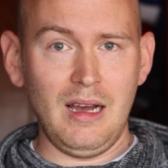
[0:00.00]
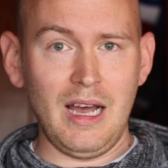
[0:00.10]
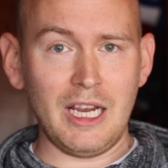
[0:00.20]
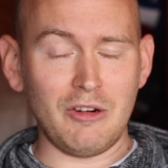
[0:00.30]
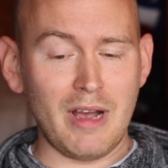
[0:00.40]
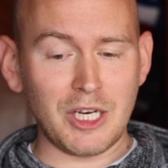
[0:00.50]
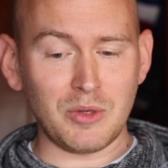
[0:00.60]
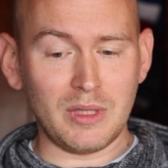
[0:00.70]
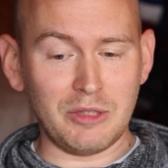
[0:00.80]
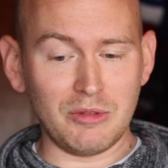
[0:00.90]
I
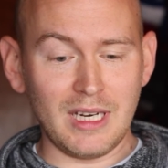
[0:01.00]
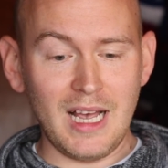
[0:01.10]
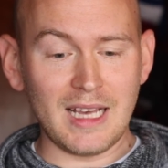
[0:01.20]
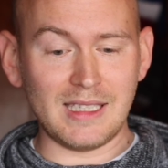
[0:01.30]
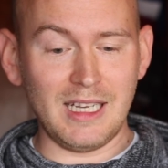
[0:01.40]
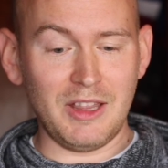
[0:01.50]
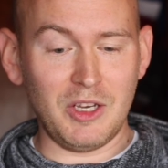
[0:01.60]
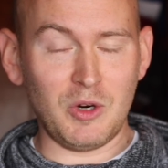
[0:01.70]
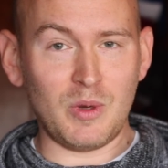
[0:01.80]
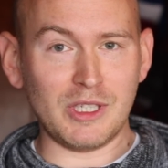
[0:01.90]
gradually realized that
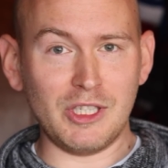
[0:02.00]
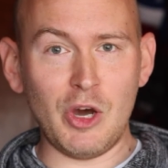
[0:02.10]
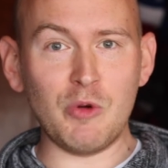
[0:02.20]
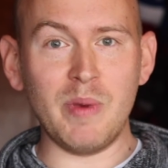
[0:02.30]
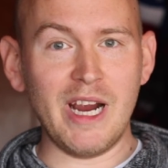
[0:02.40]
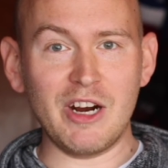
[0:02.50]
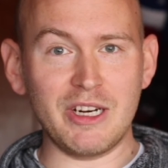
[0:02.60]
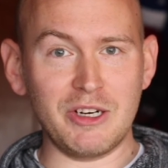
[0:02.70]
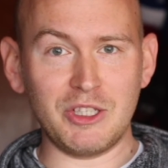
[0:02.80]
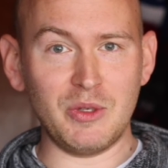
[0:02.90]
there was no
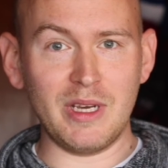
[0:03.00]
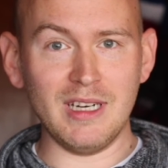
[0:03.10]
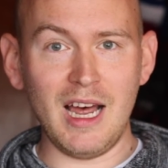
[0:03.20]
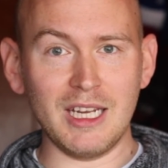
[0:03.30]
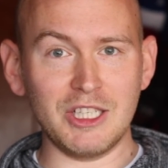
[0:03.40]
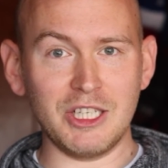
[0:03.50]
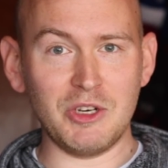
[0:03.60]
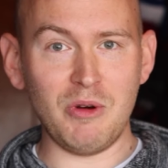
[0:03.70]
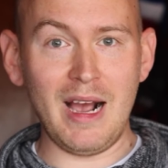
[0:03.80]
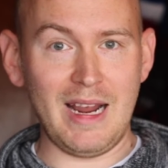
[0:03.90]
barrier to acknowledging
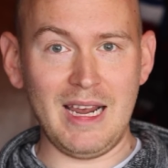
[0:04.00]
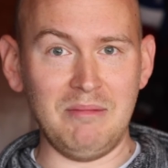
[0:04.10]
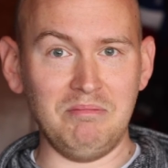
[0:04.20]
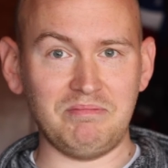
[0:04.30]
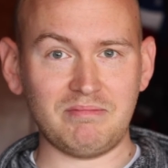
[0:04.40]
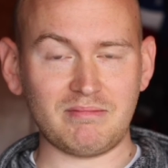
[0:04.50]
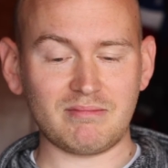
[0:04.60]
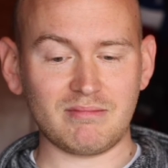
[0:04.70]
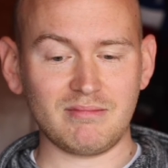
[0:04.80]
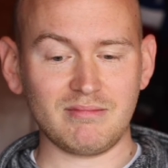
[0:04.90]
who I am,
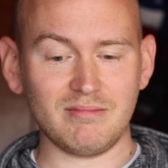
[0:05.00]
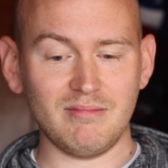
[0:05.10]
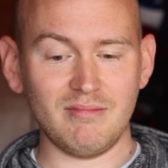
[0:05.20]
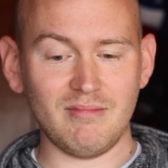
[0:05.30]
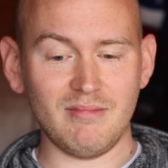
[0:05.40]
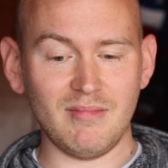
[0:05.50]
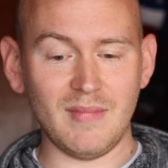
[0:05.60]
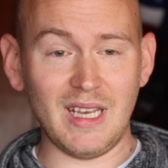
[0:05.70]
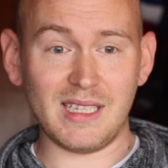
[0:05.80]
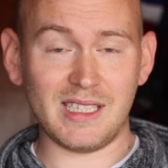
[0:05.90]

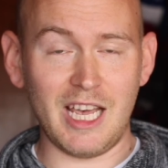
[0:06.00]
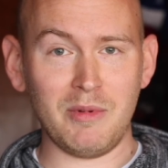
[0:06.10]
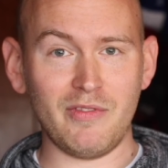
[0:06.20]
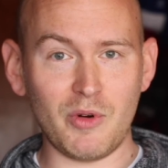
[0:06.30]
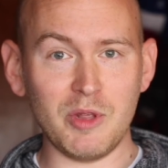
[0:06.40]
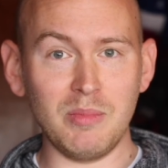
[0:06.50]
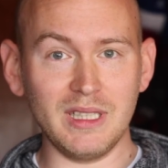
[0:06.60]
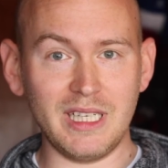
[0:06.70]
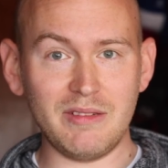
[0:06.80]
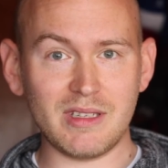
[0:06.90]
except for the
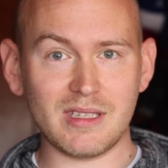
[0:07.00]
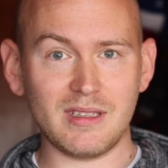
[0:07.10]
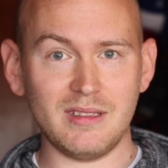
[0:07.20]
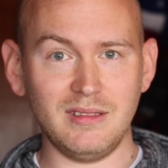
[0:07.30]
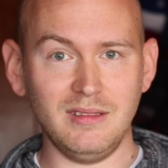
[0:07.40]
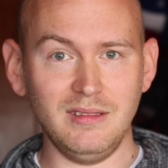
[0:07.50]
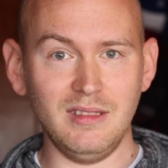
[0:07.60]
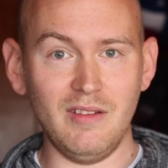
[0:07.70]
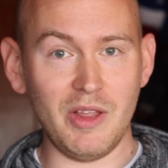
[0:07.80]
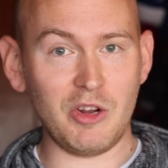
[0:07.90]
beliefs
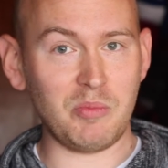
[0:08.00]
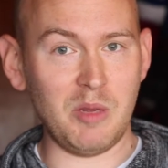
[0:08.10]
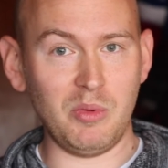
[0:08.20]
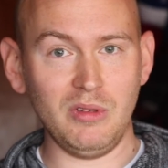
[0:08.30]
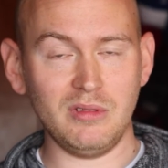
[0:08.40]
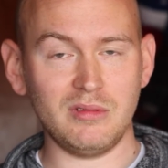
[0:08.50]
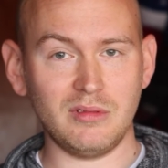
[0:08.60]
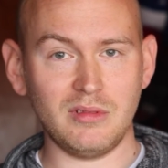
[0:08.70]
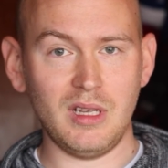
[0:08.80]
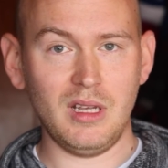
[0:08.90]
of other people
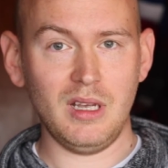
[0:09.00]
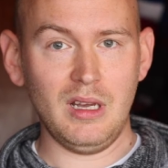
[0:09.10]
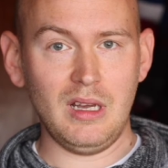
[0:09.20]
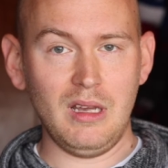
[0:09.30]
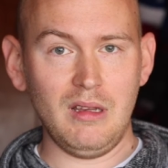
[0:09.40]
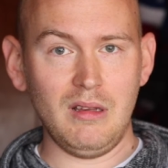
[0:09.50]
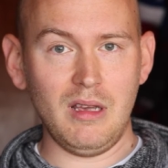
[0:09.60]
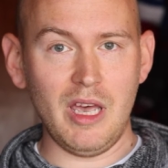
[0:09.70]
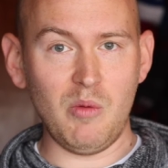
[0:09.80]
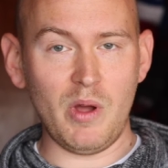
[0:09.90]

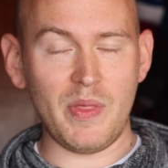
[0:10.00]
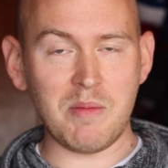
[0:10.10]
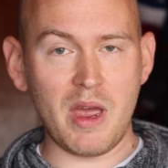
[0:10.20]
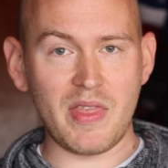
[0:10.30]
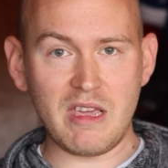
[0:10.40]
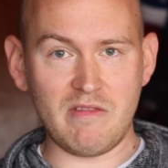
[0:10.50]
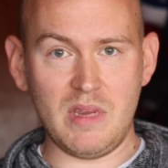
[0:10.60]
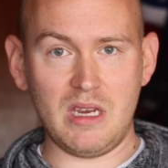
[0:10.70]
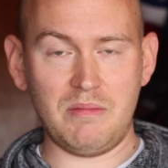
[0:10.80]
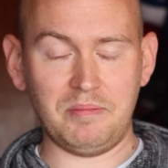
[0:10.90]
and what they may think of
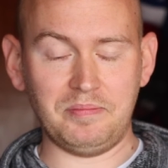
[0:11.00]
me.